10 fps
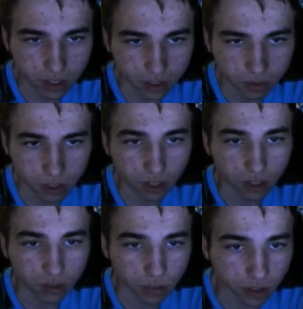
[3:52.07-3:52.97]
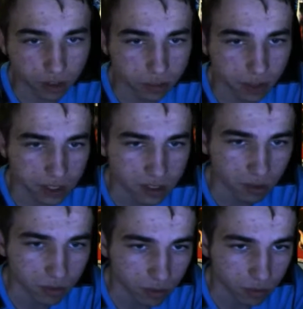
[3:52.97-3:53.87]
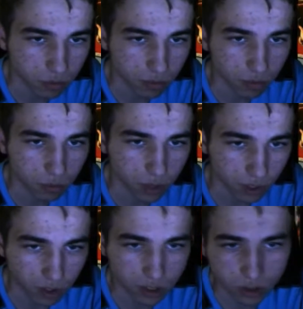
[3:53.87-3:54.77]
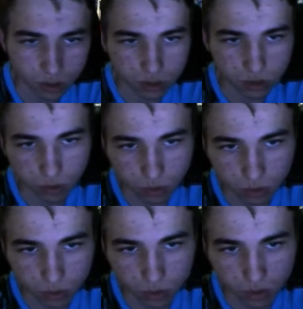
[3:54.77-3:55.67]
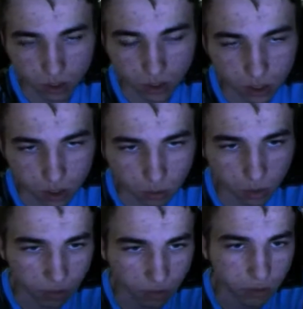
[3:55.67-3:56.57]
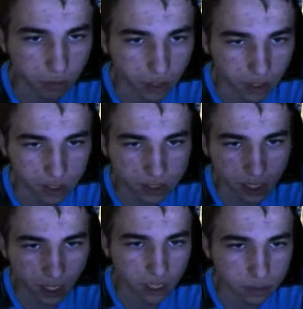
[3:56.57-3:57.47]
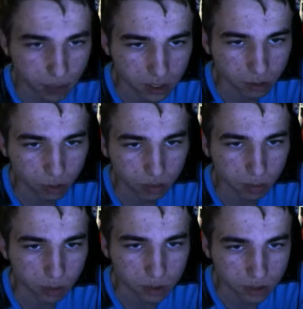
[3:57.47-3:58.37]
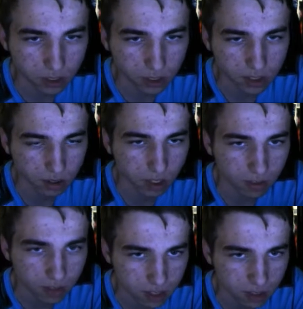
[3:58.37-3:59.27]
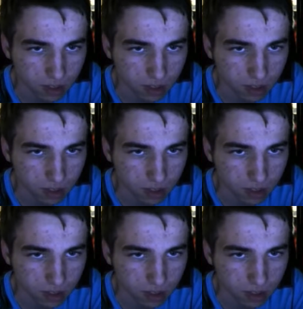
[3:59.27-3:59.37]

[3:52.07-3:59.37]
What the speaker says: is placed on rearguard due to one of your abilities, he gains +3 in boost until the end of the turn.